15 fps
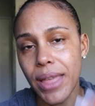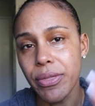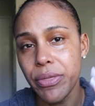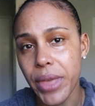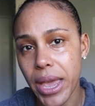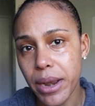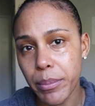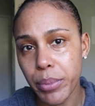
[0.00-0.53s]
and
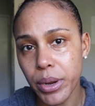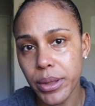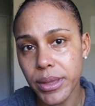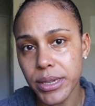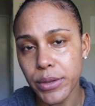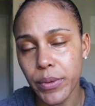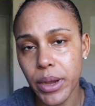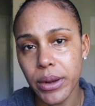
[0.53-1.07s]
then put
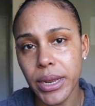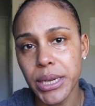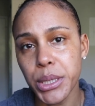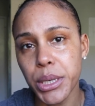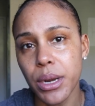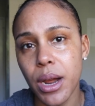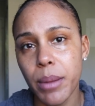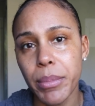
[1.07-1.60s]
this
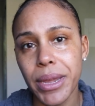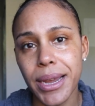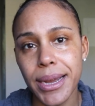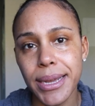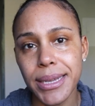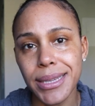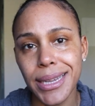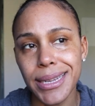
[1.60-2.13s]
foundation on,
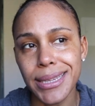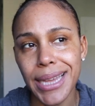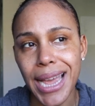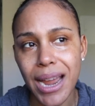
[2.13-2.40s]
because it's